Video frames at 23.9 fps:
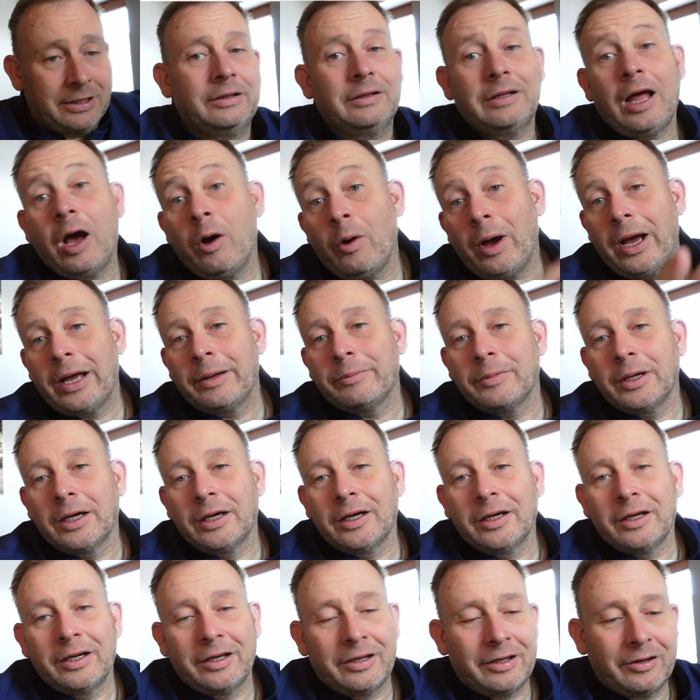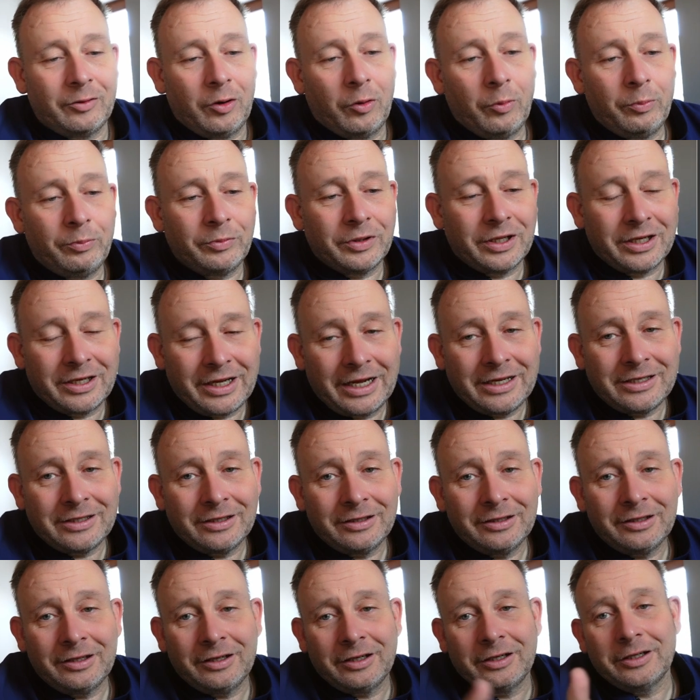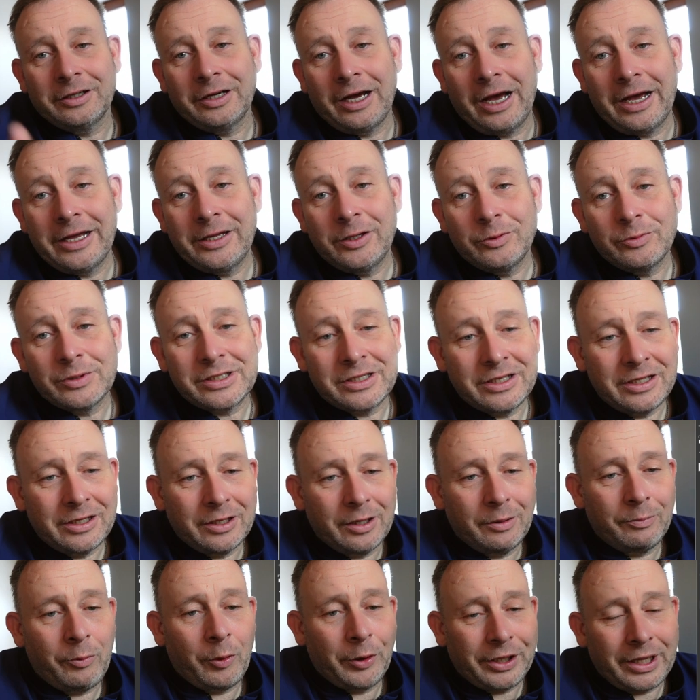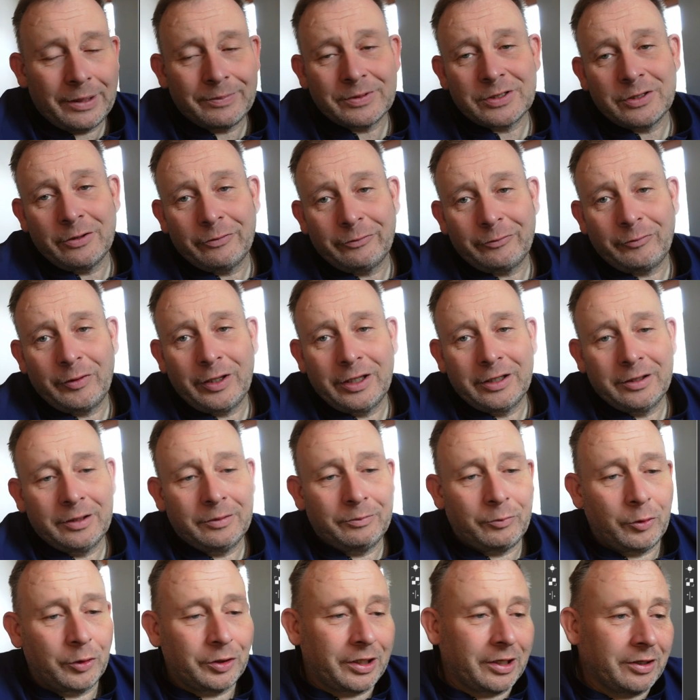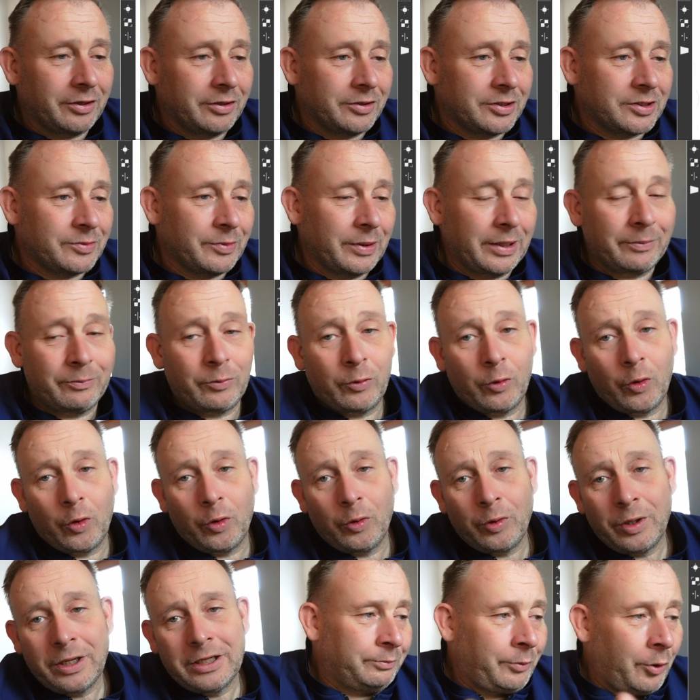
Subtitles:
Now I'm open the data. I use here PointCab software, PointCab 3D Pro.